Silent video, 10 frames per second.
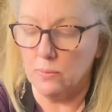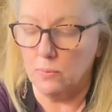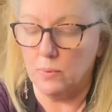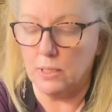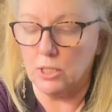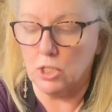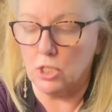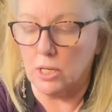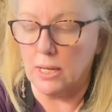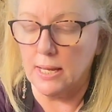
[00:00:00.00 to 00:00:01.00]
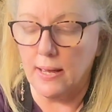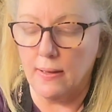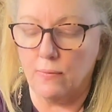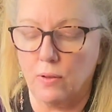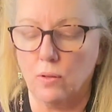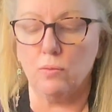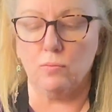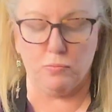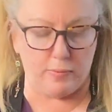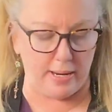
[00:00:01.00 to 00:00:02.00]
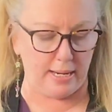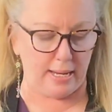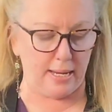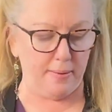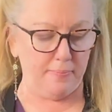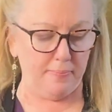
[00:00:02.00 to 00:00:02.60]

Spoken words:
which I have already.